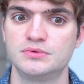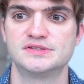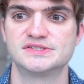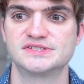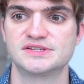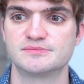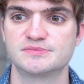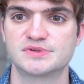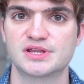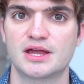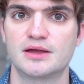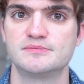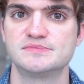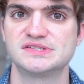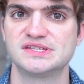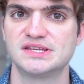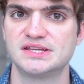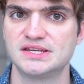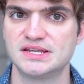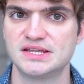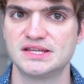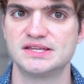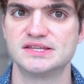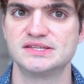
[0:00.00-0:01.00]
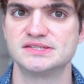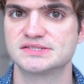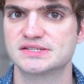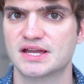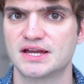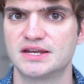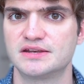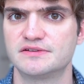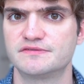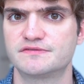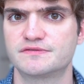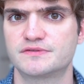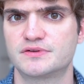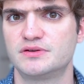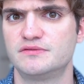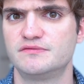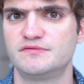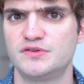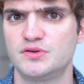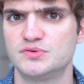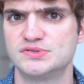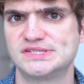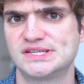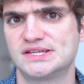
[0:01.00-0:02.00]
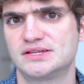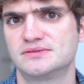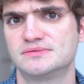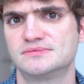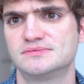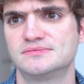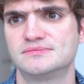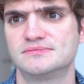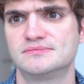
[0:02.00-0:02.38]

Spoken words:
sometimes it is kind of confusing,